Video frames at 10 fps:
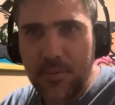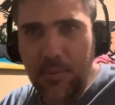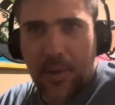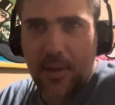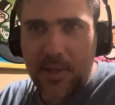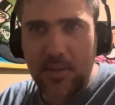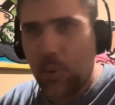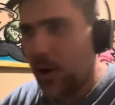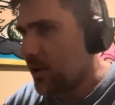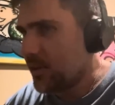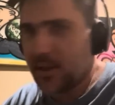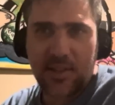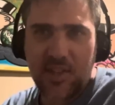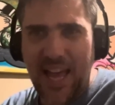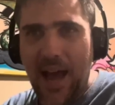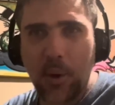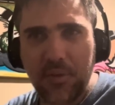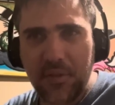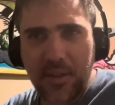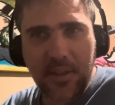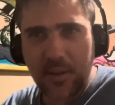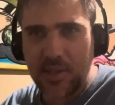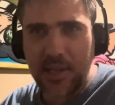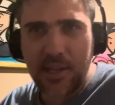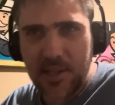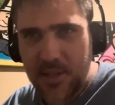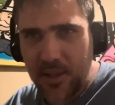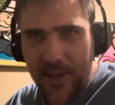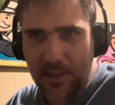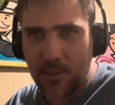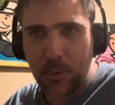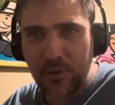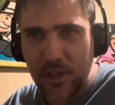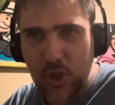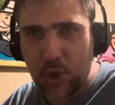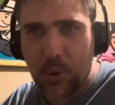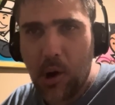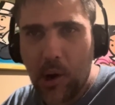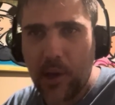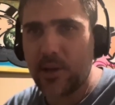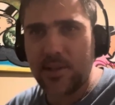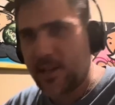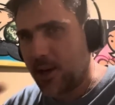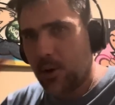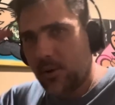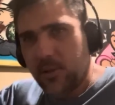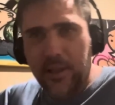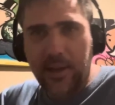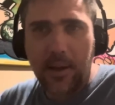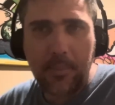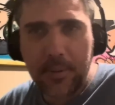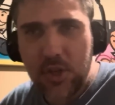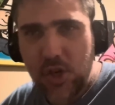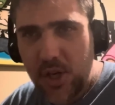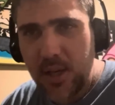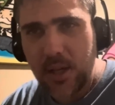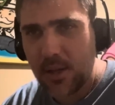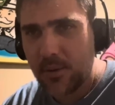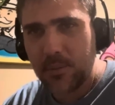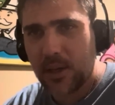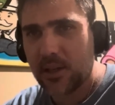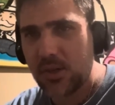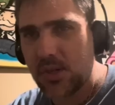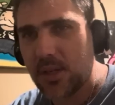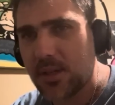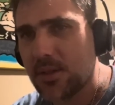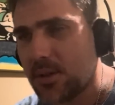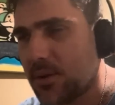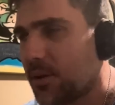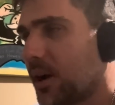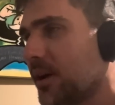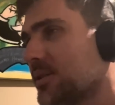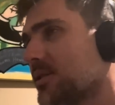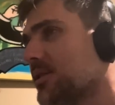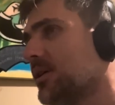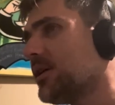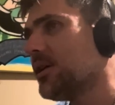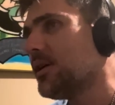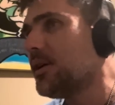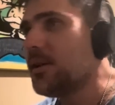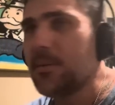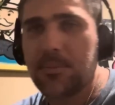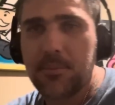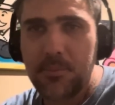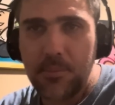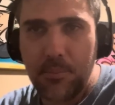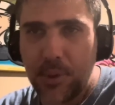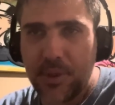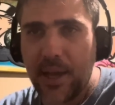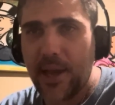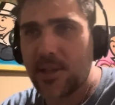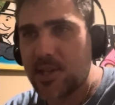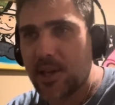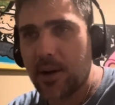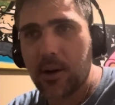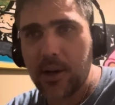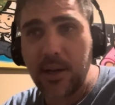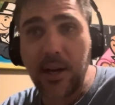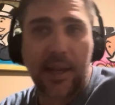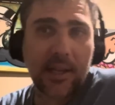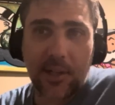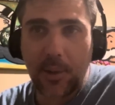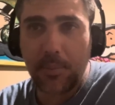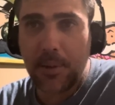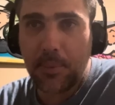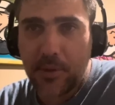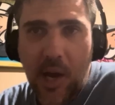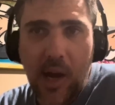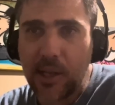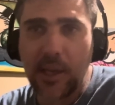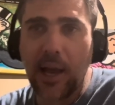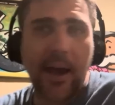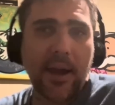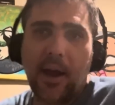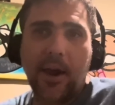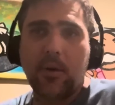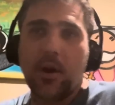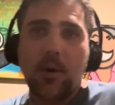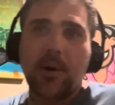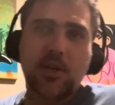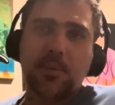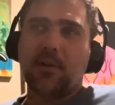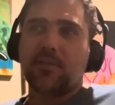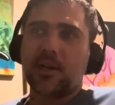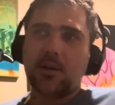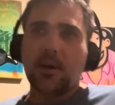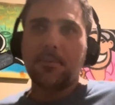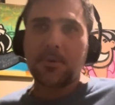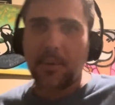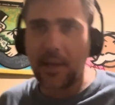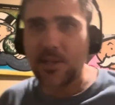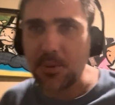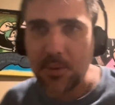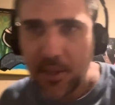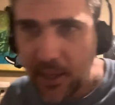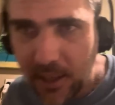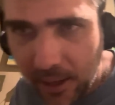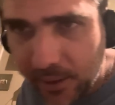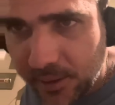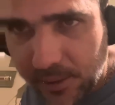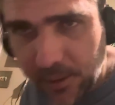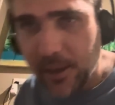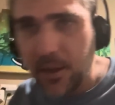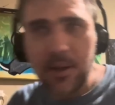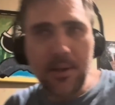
he's wearing like this outfit that looks like he's in like the movie Tron. It's like all light up and shit. I'm like, Jesus Christ. Put the headset on and I can hear people talking. I, I don't know much about video games, but I guess it was like connected to like